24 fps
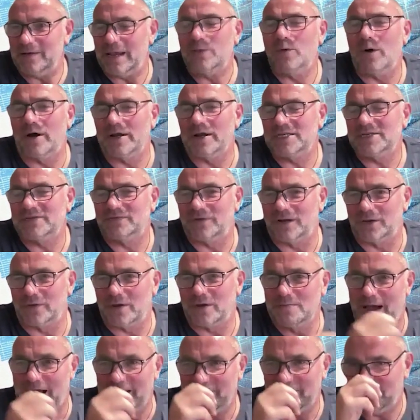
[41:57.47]
he wanted to
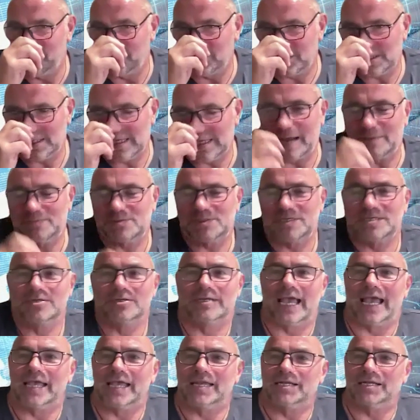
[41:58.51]
follow in my footsteps
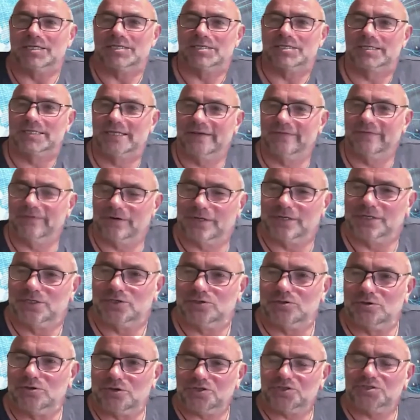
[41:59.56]
and get into civil
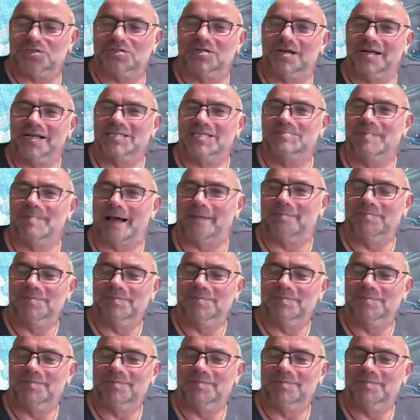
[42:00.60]
construction. And